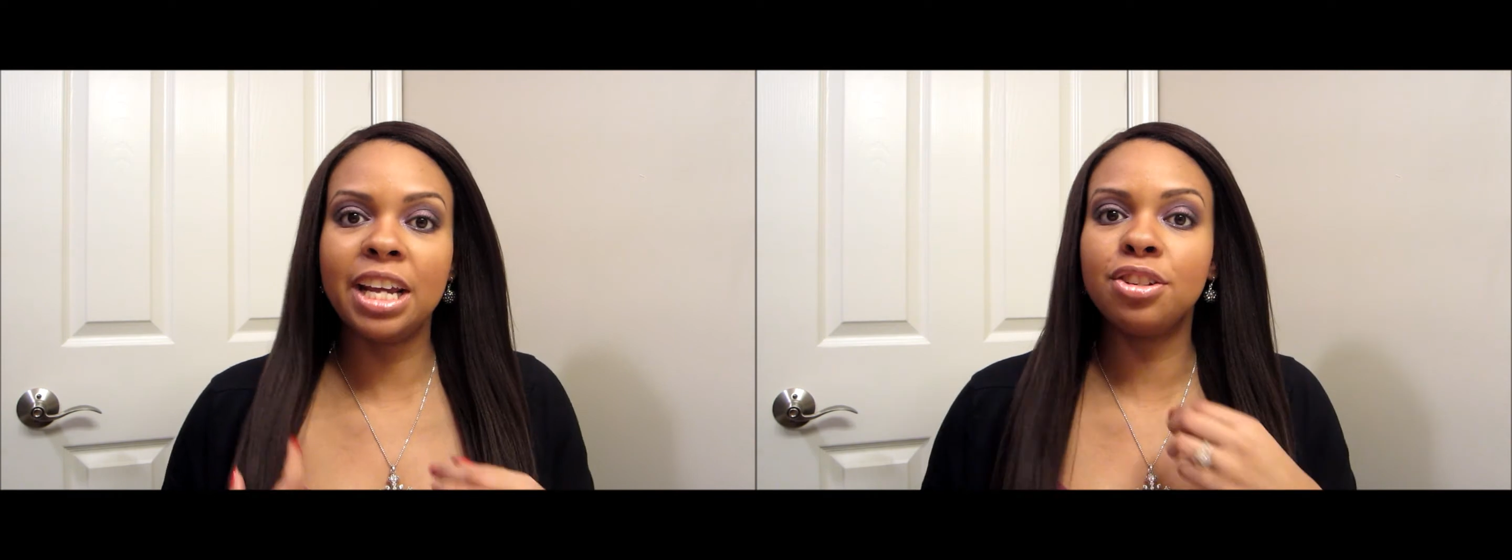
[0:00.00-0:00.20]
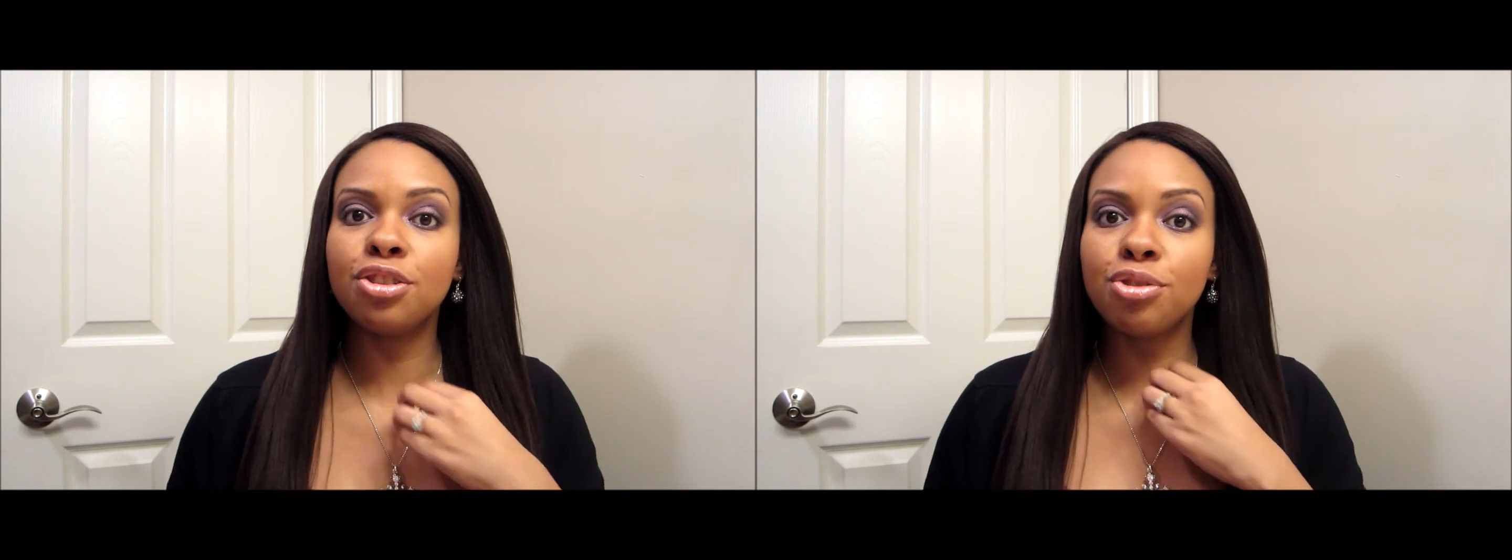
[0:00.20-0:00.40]

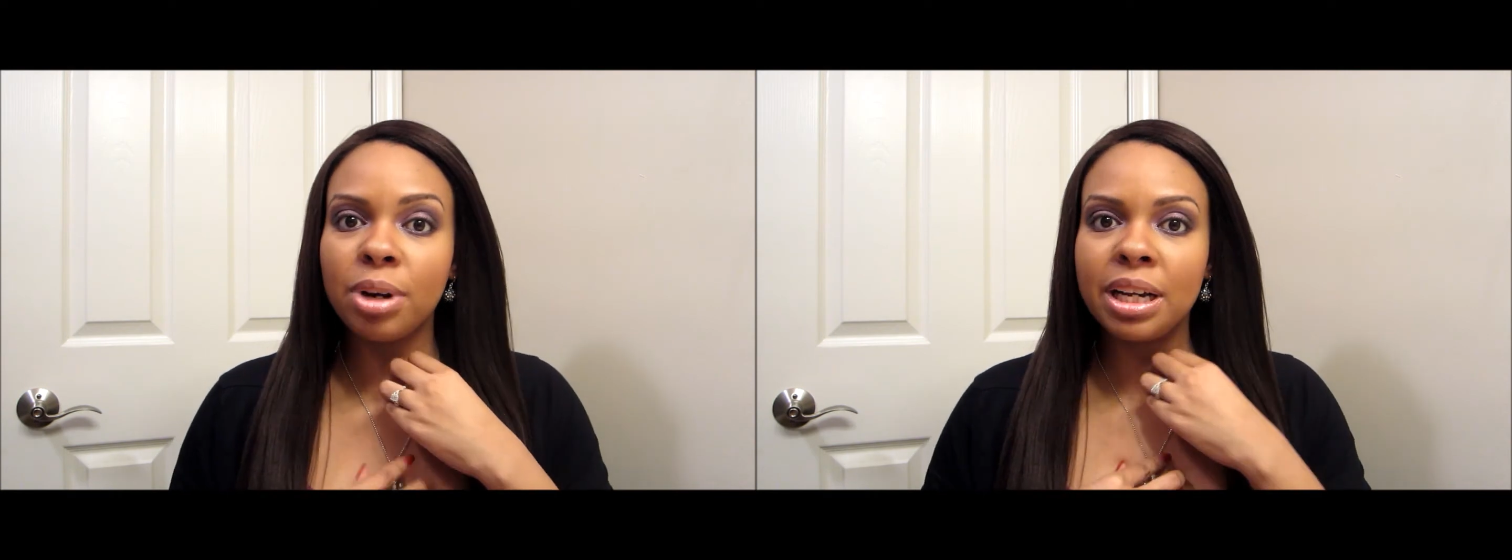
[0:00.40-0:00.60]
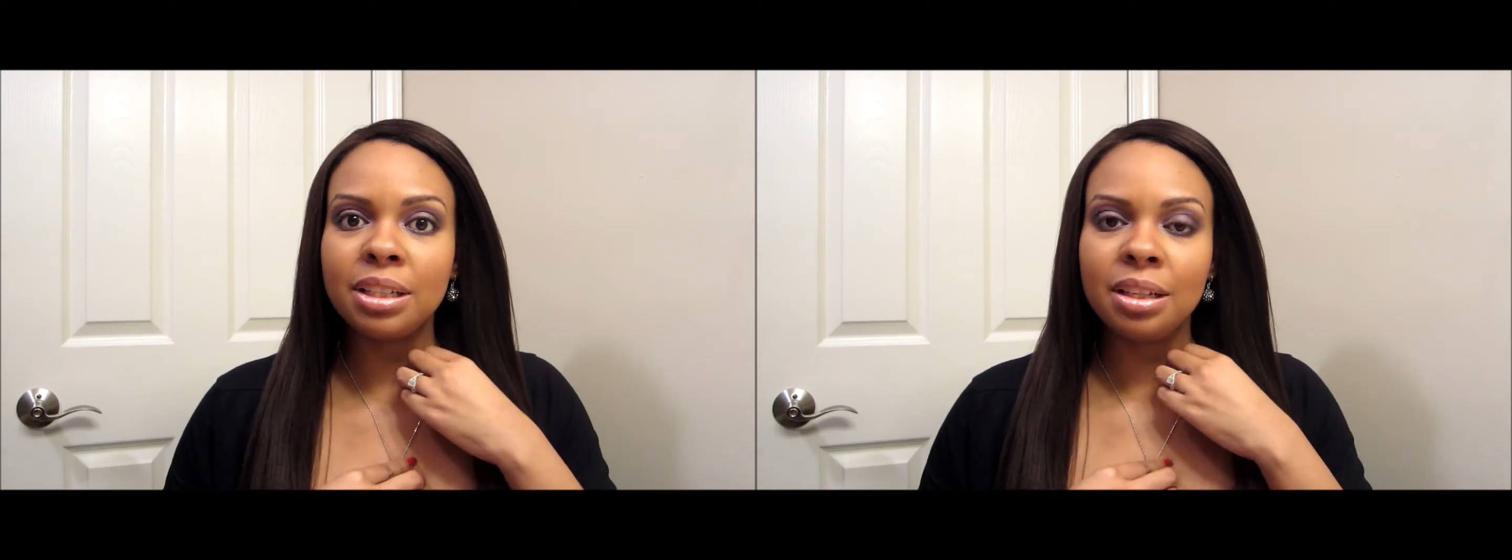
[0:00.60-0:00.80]

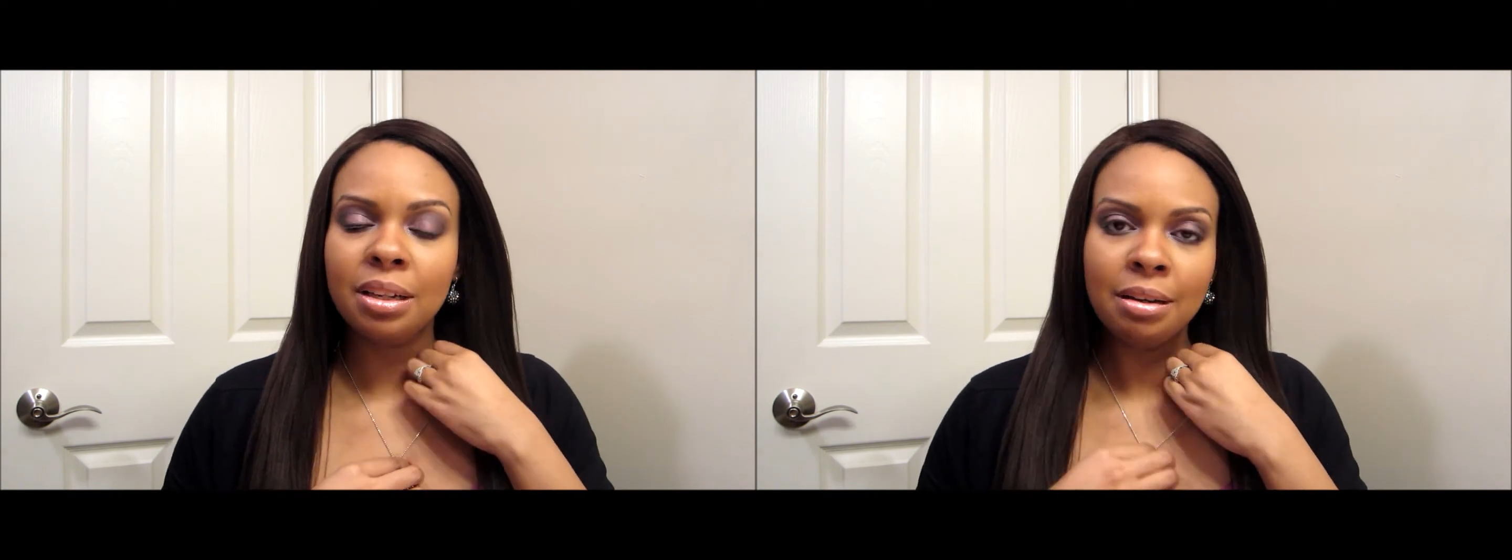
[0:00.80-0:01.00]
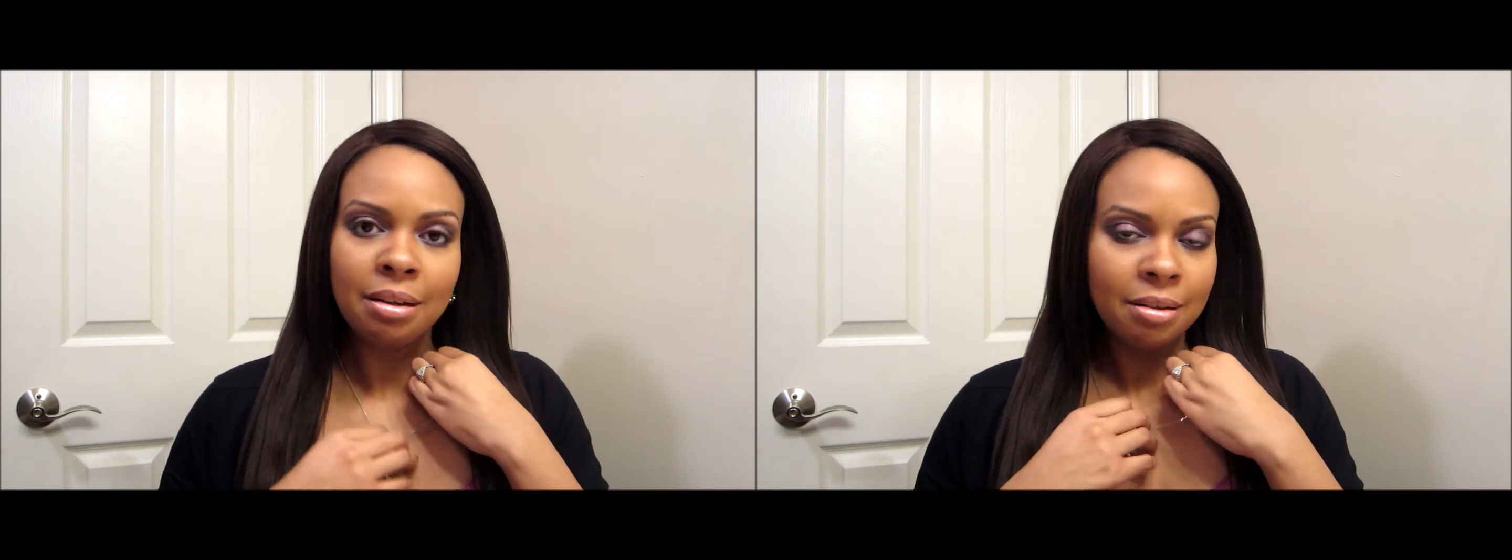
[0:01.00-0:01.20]
straight
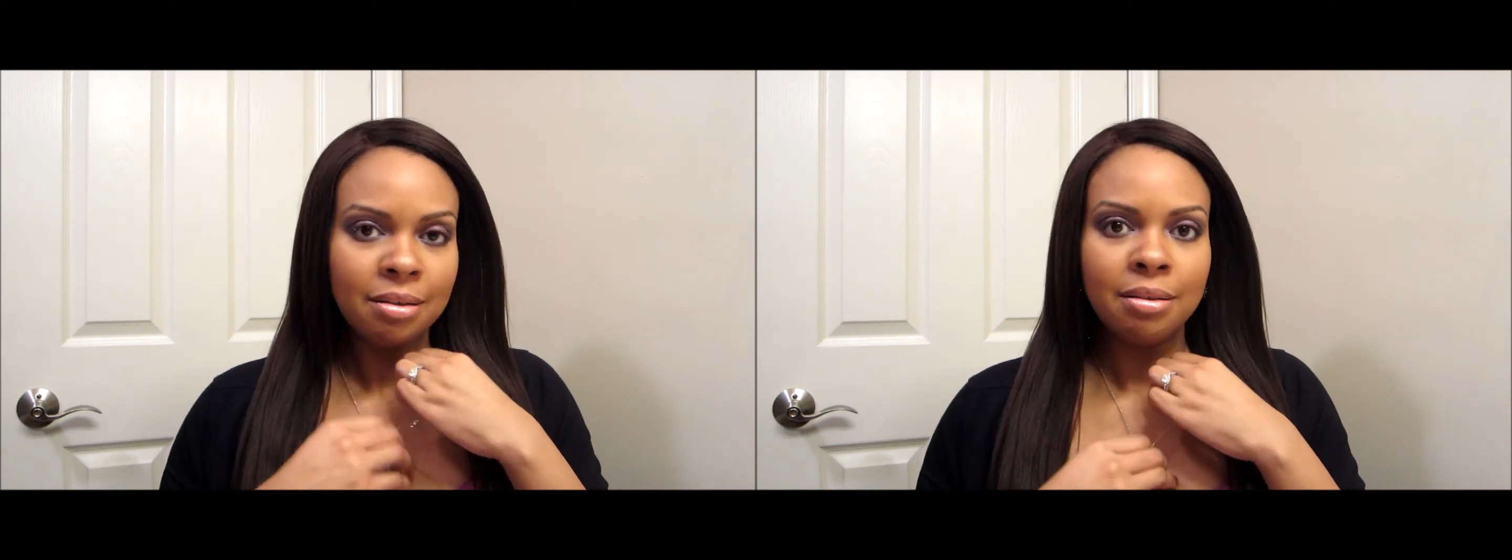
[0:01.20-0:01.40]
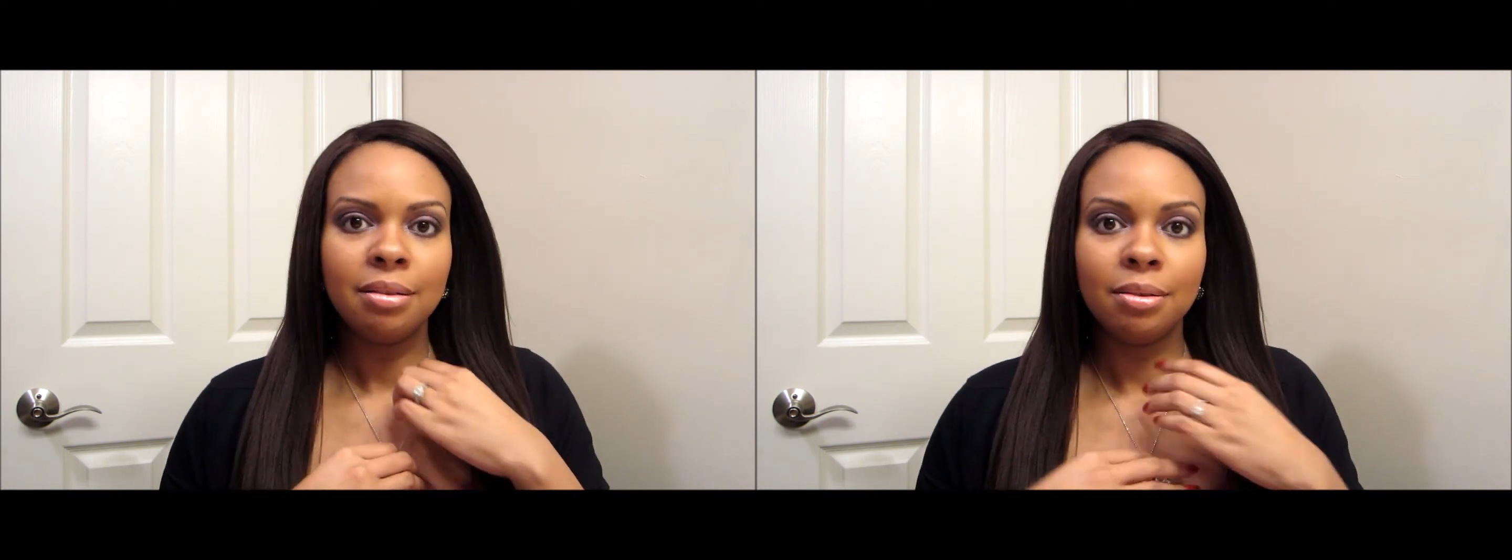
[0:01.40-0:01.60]

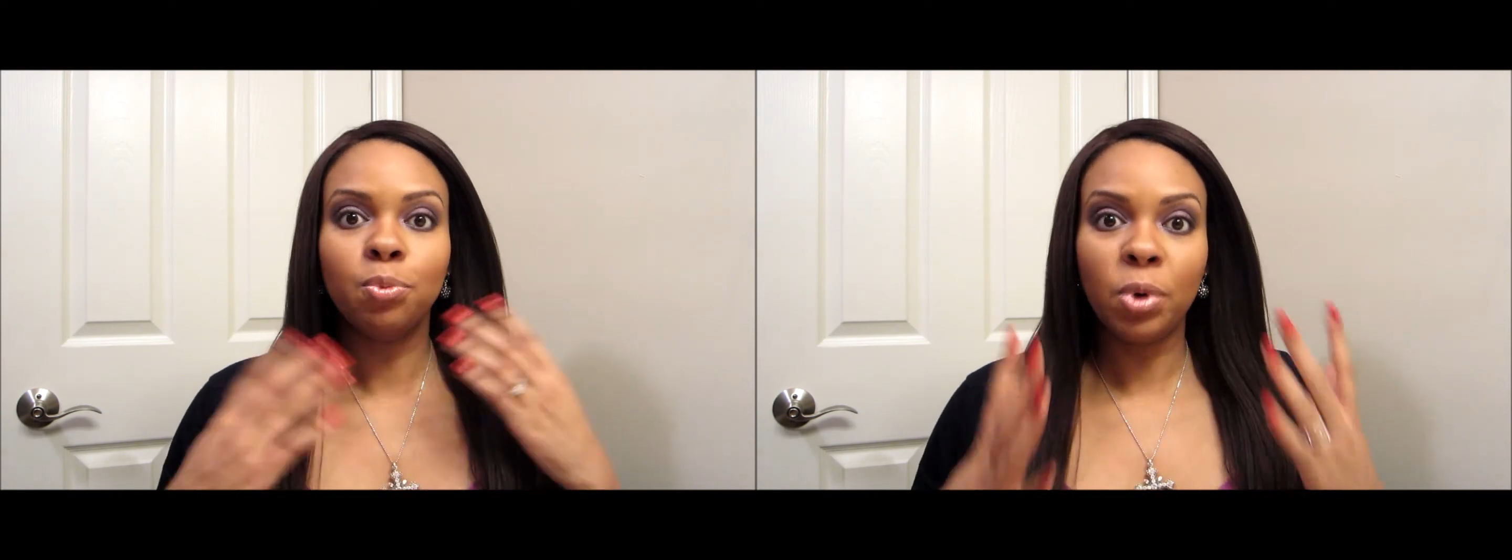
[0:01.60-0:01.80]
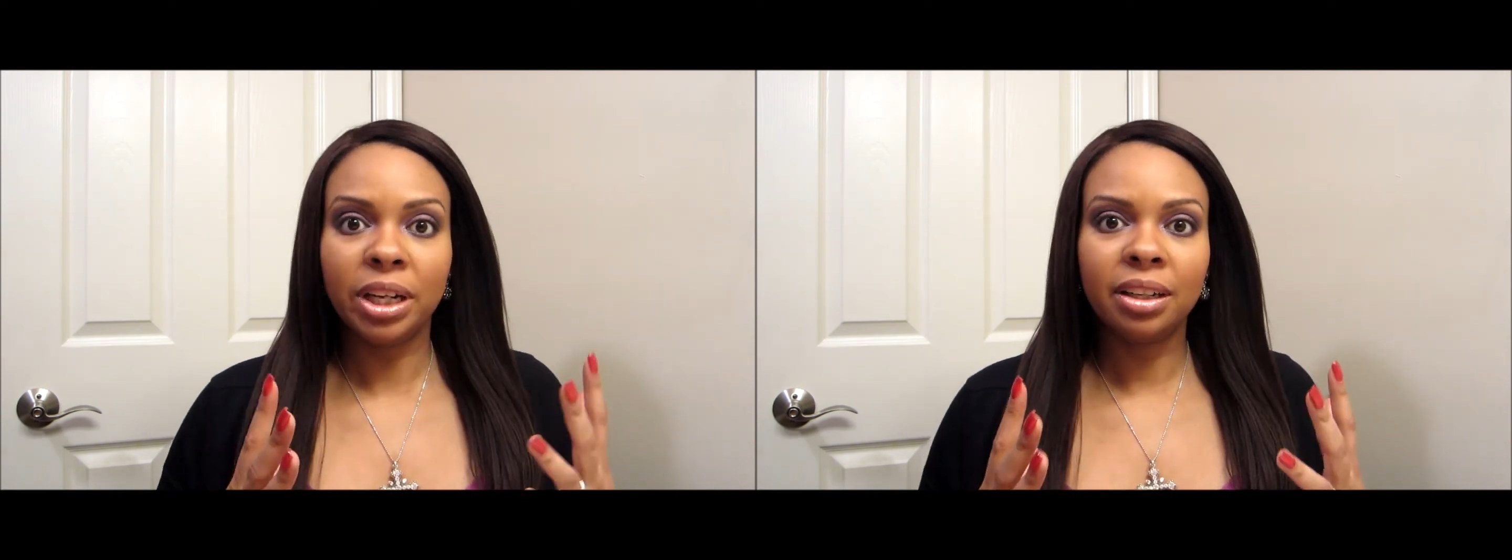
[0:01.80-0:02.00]

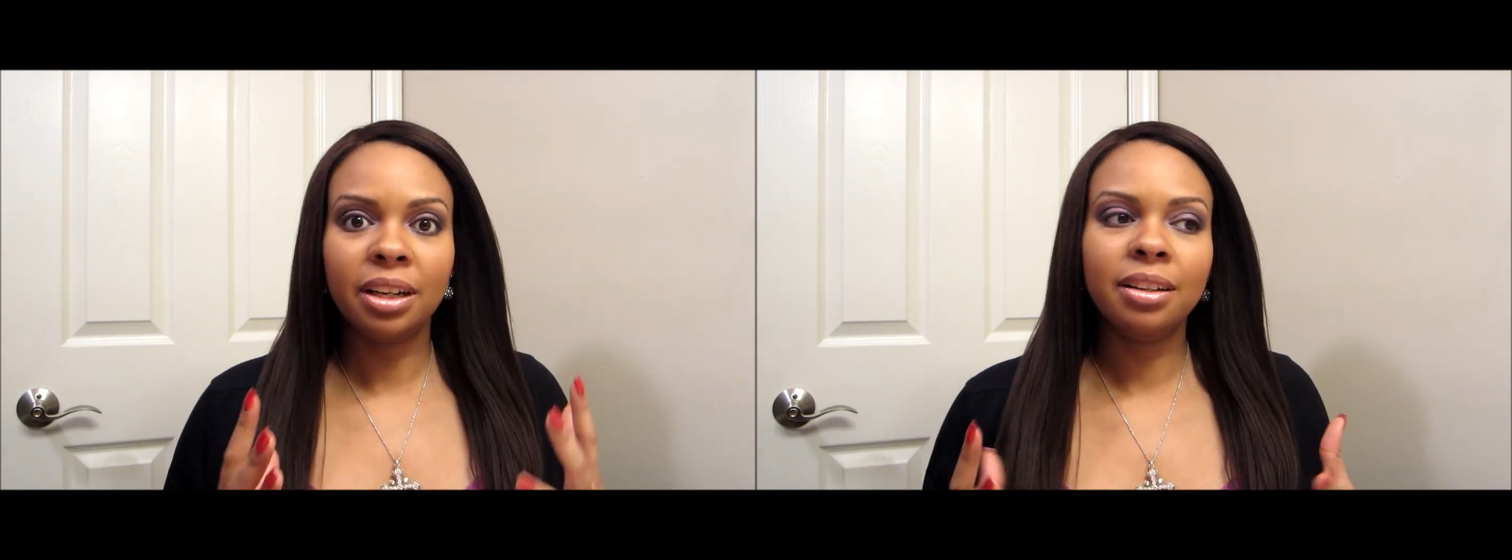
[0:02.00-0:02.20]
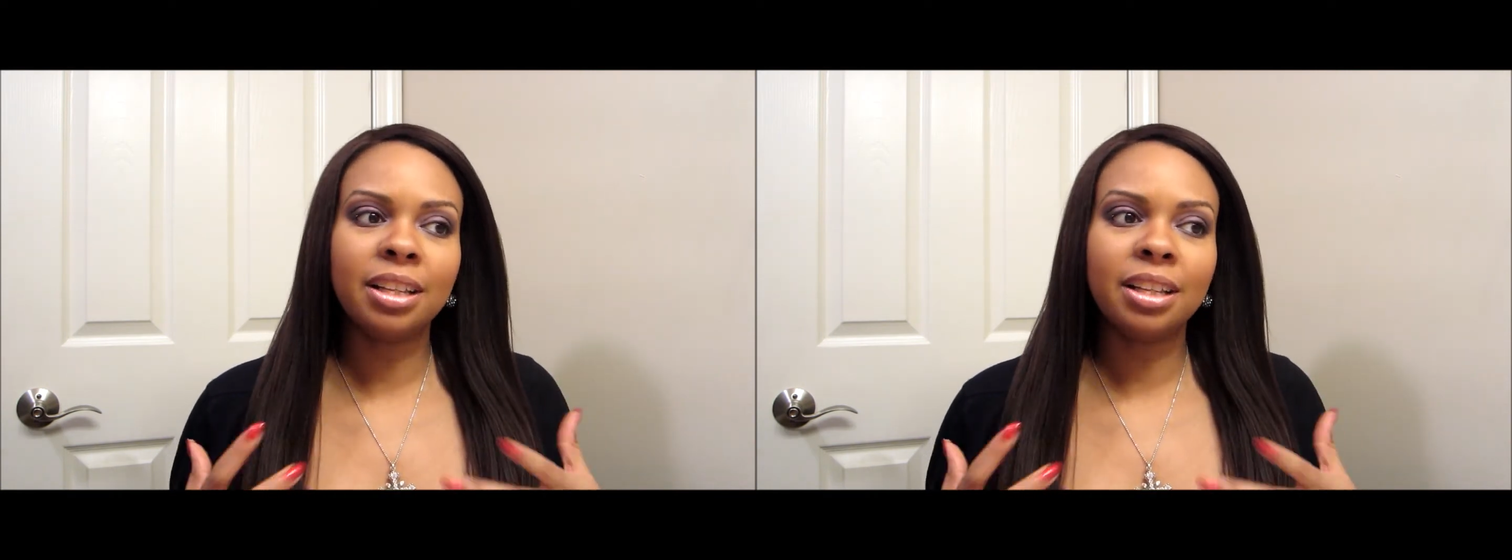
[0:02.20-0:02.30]
wig.